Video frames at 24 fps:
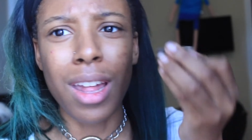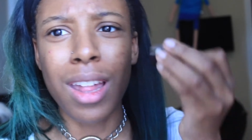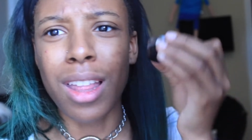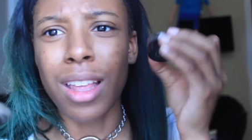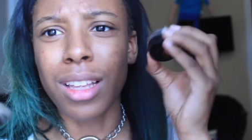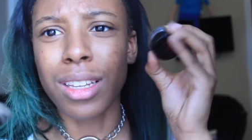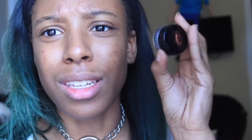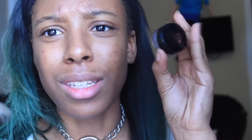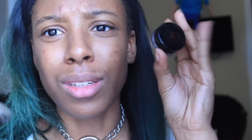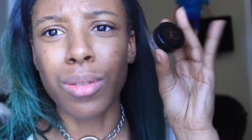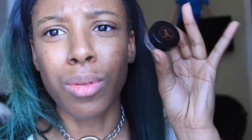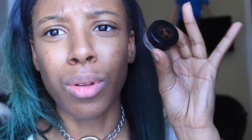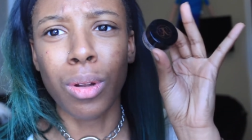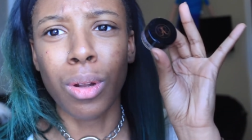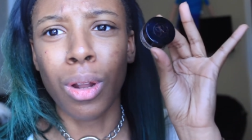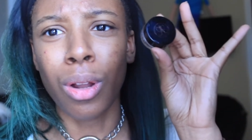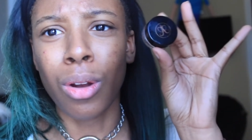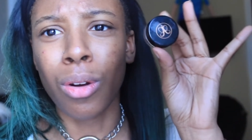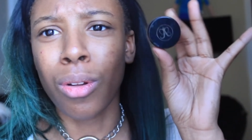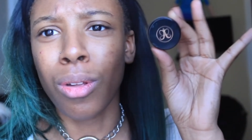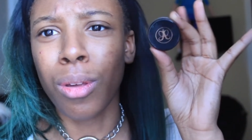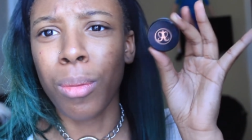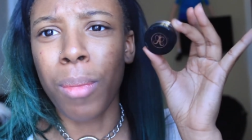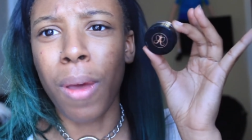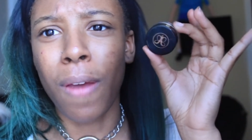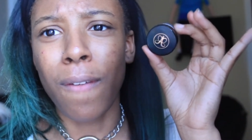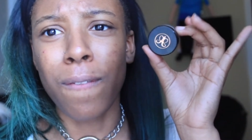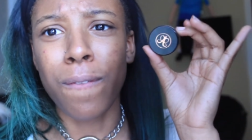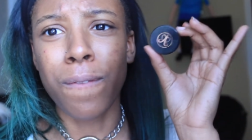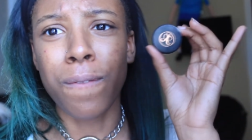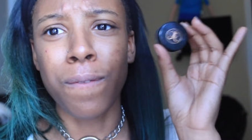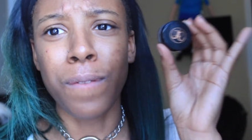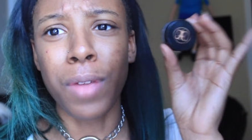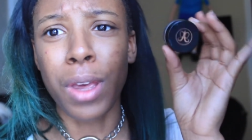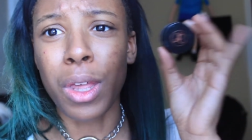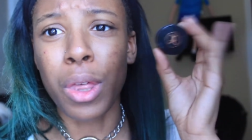This is literally my
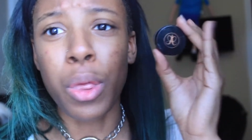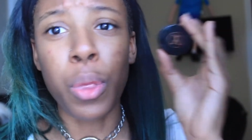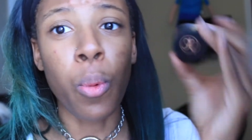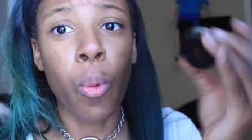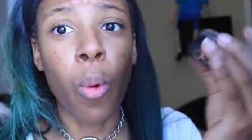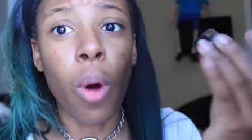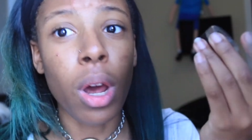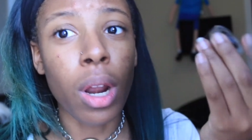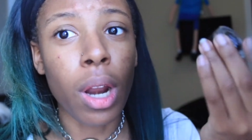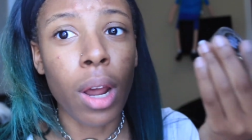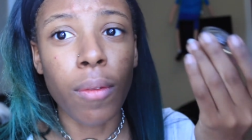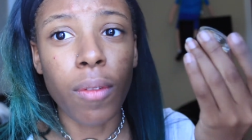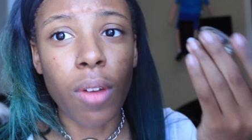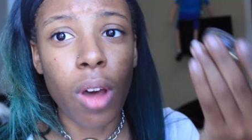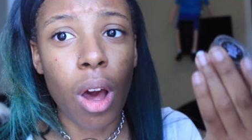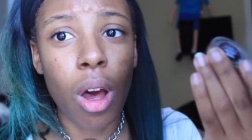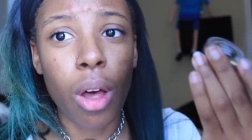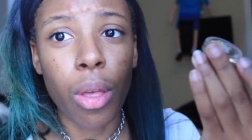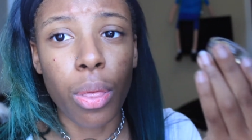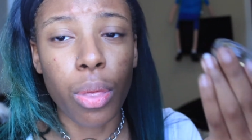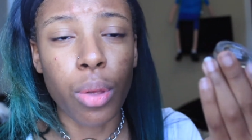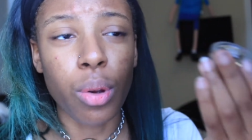5th one I've gone